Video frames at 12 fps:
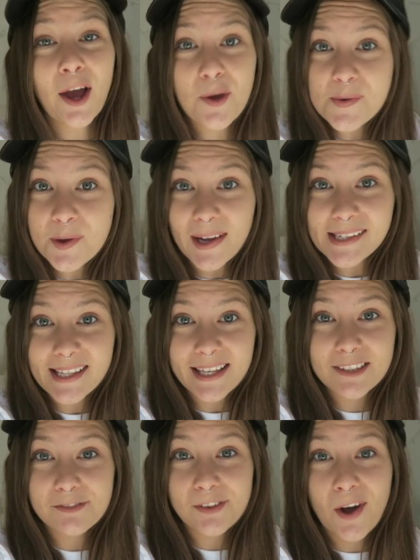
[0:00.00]
I hope you guys
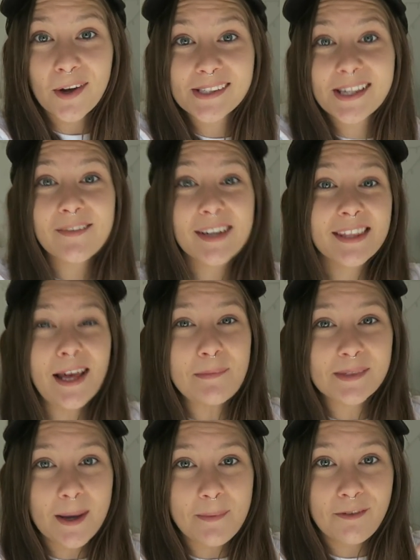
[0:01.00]
like the vlogs. Give it a
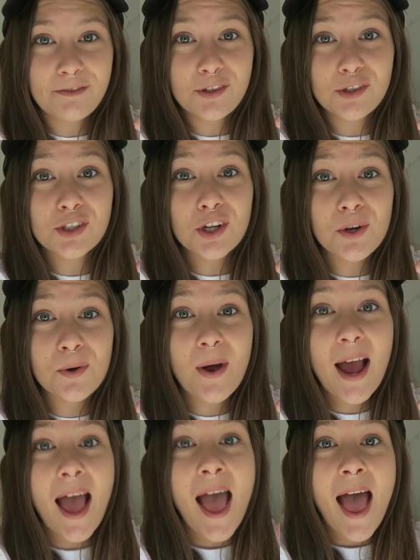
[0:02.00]
thumbs up if you do.
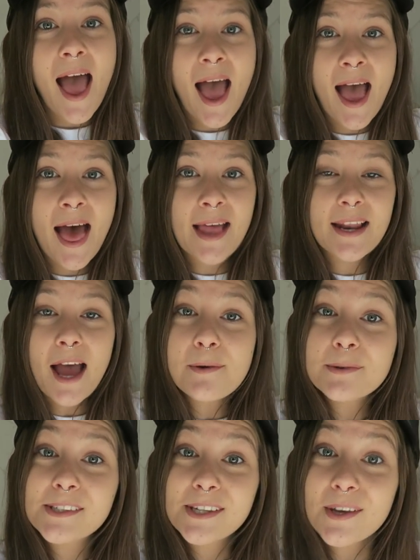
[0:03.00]
And I
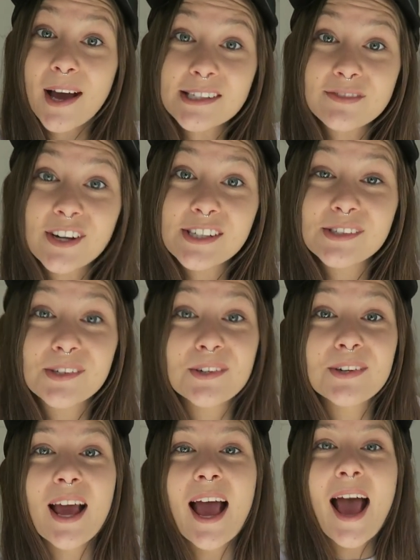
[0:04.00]
will see you guys very
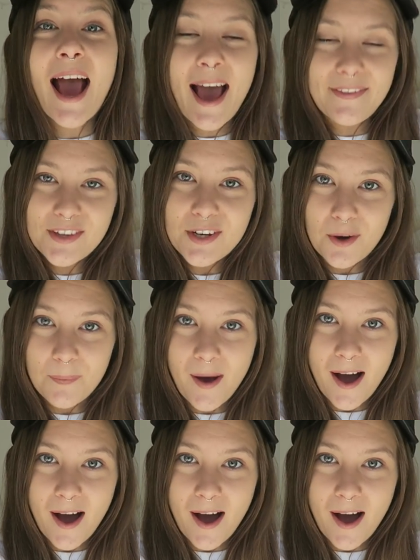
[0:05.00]
soon at the dog